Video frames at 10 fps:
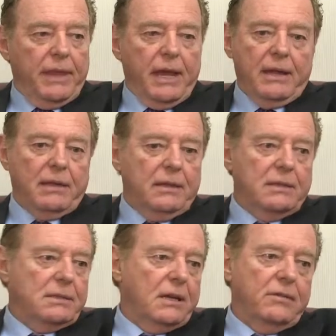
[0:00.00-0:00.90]
that in
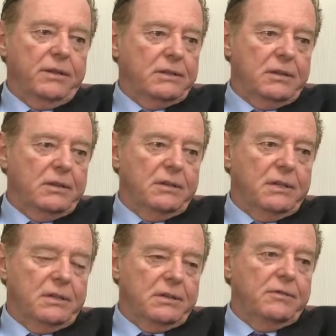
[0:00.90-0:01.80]
itself is
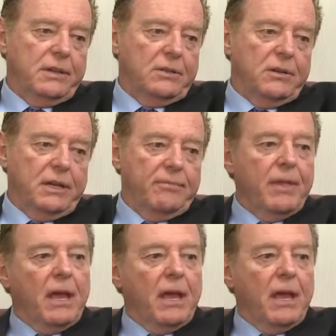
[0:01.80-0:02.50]
a victory.